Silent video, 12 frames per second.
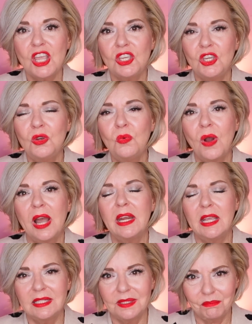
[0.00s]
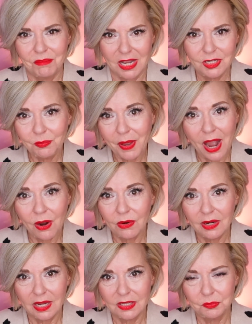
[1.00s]
You want as much
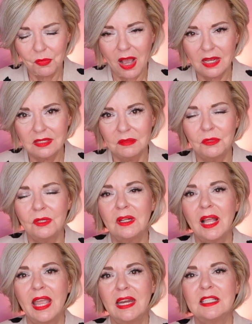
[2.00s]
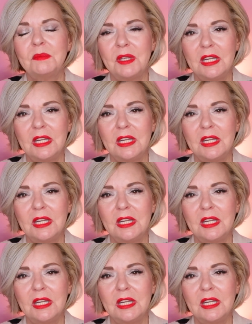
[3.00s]
power as possible and as